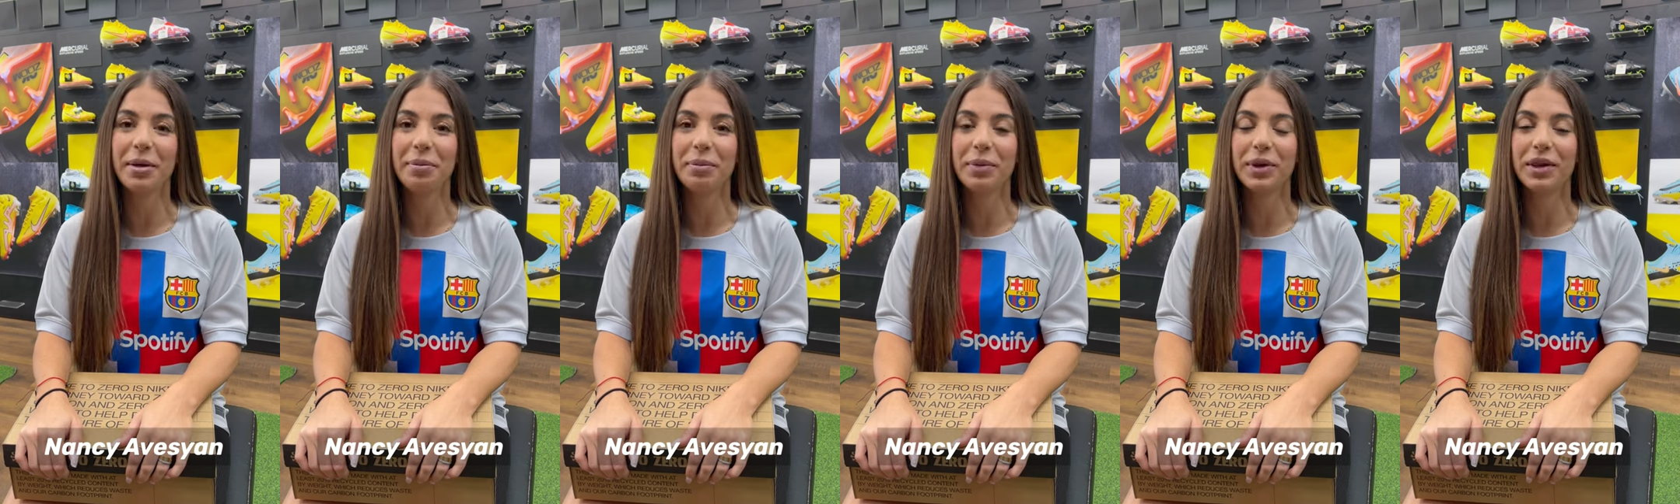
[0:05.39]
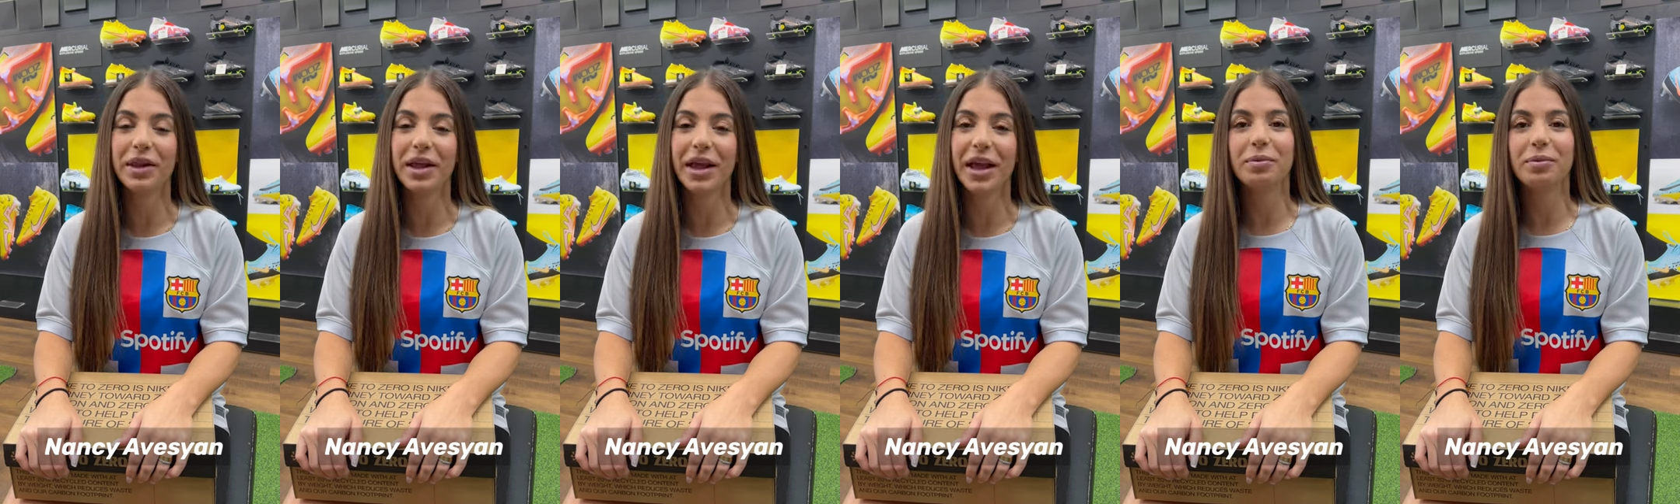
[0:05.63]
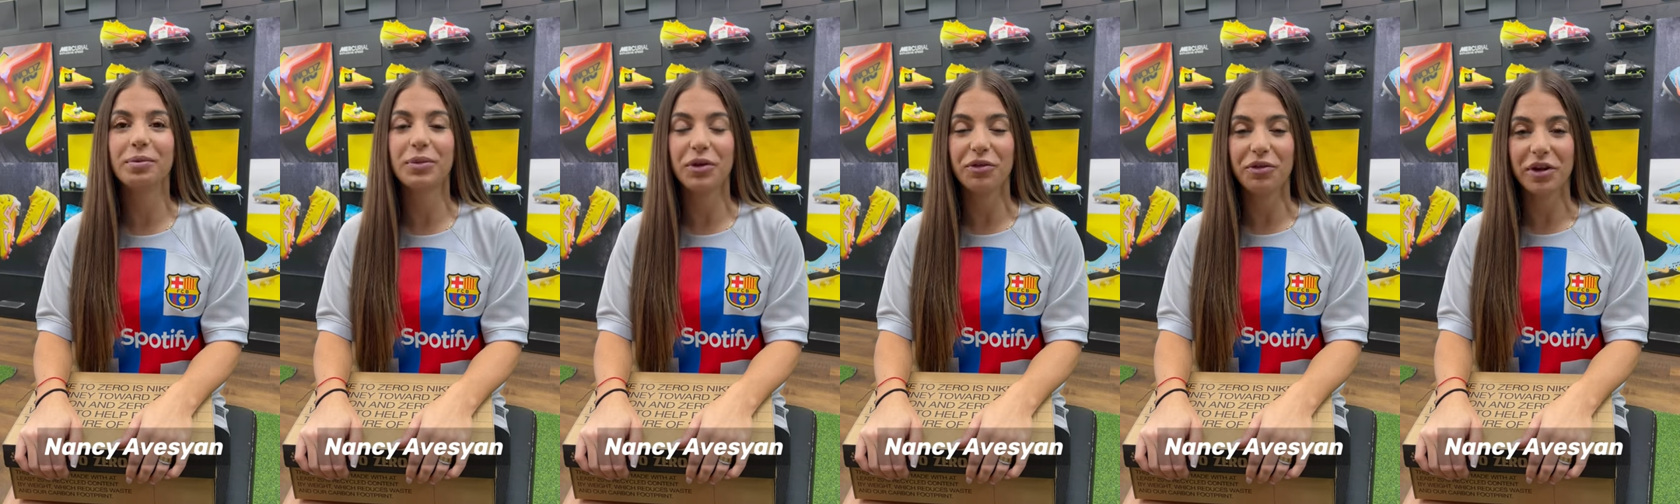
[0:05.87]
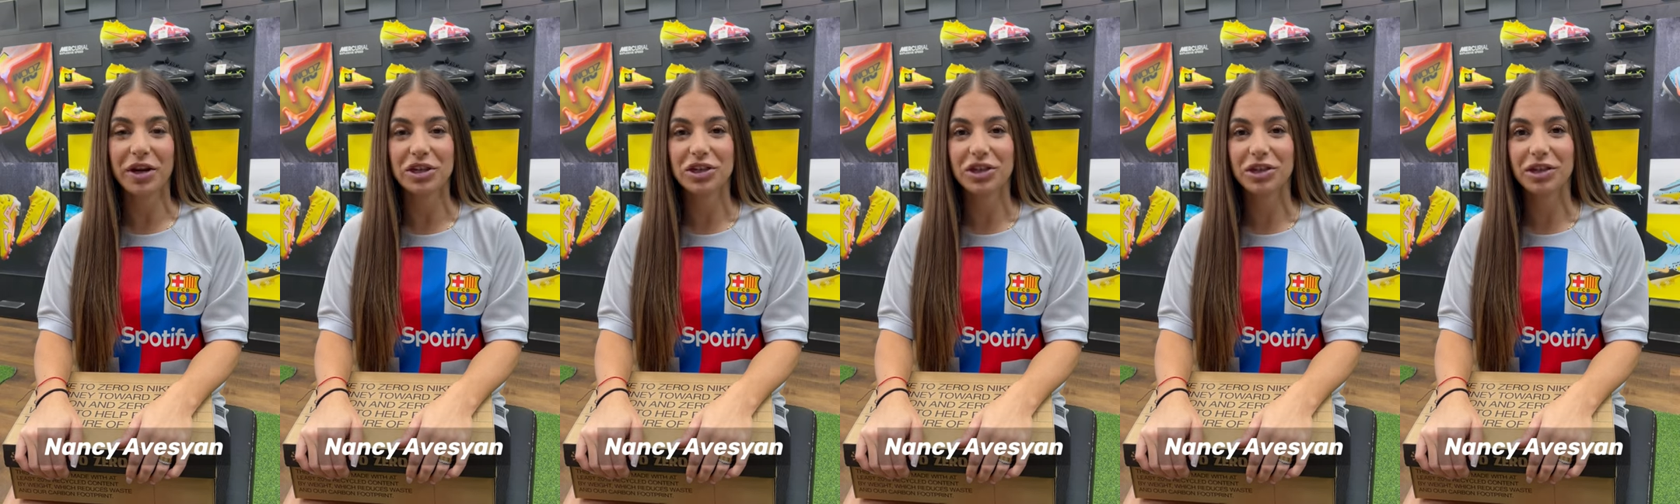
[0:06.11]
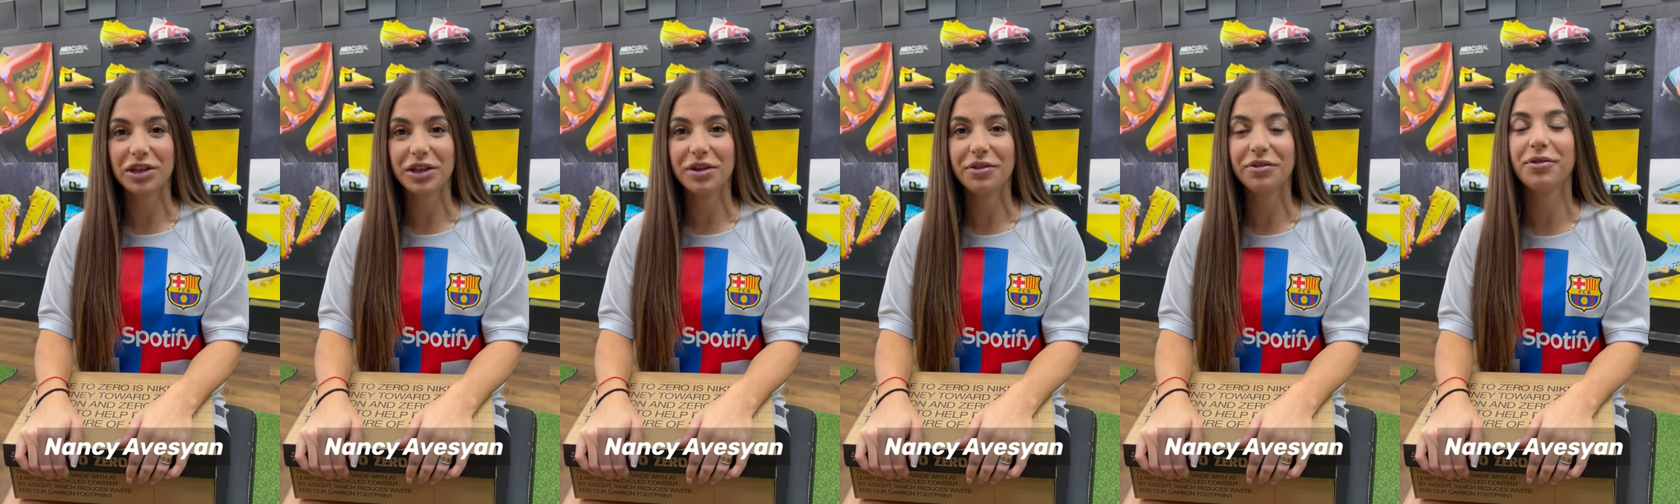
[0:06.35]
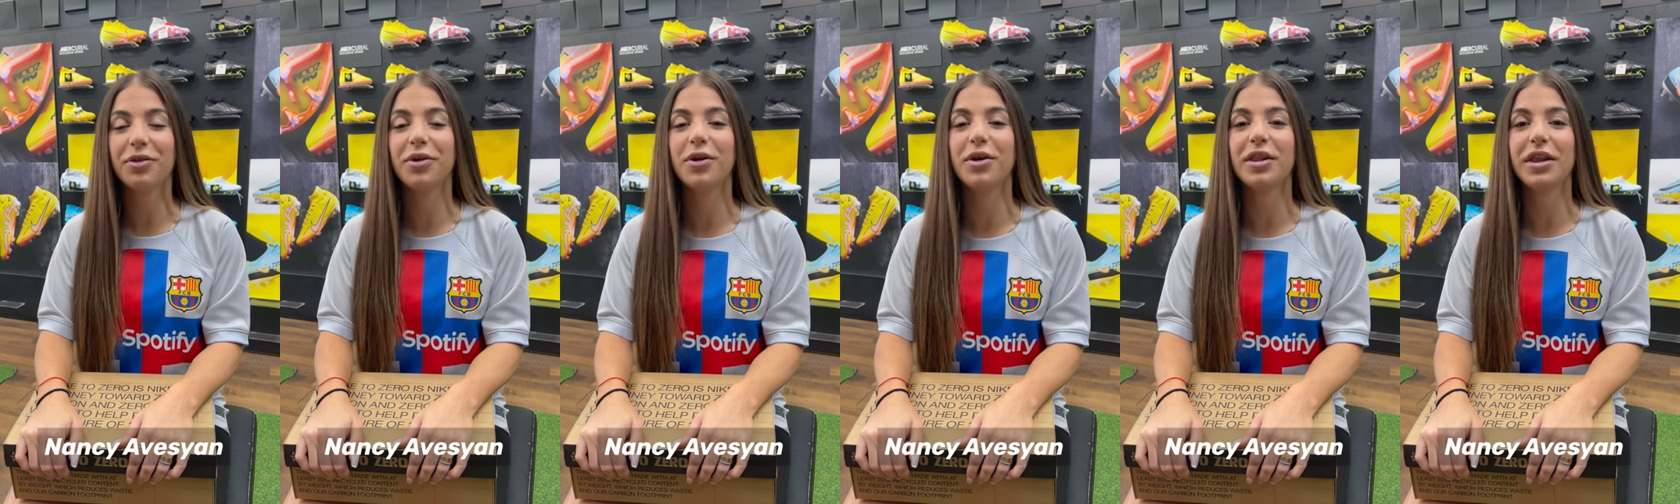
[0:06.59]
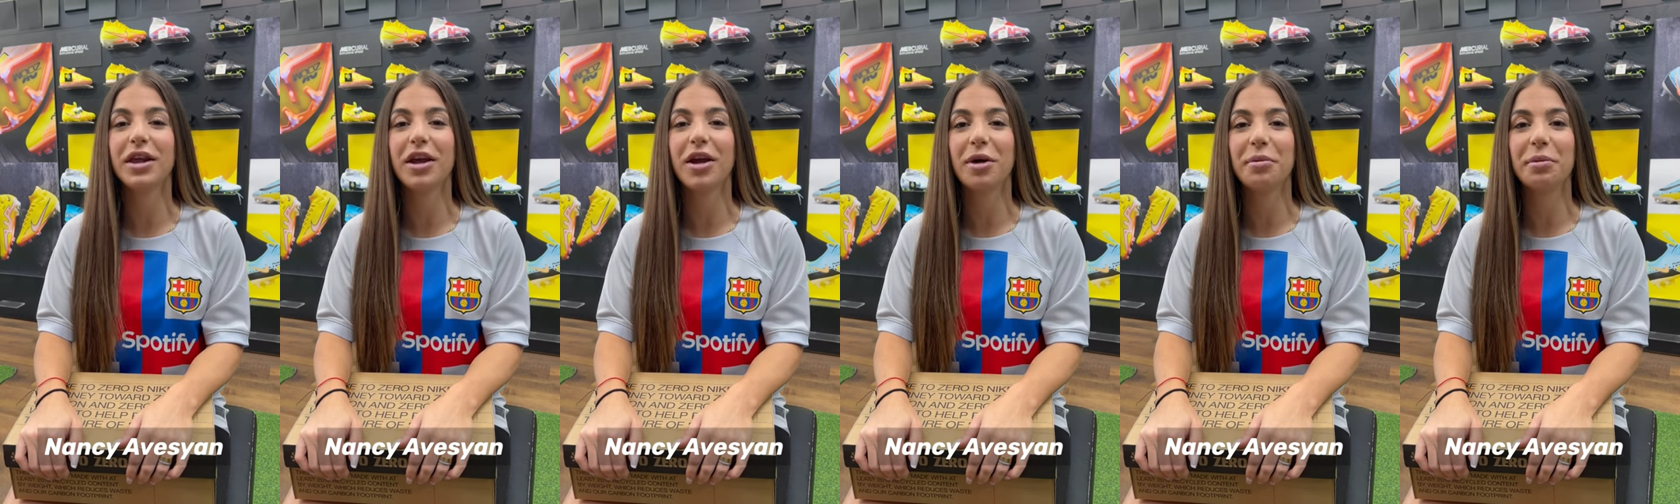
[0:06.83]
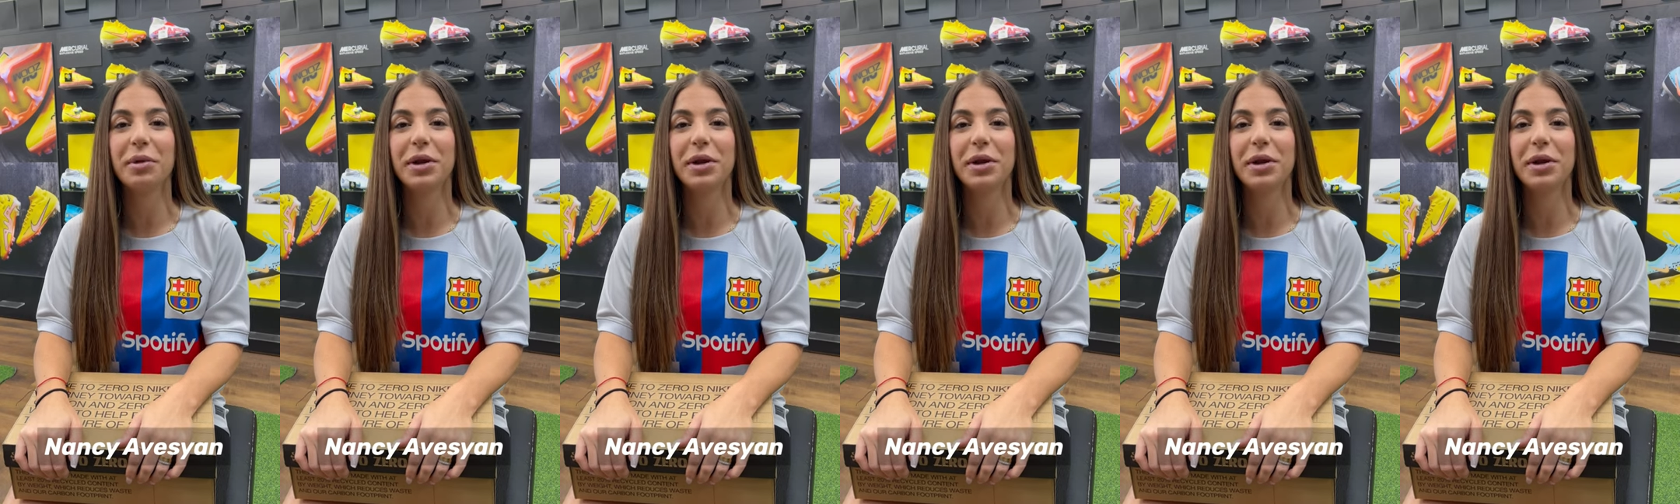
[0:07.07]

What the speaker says: I play professionally for the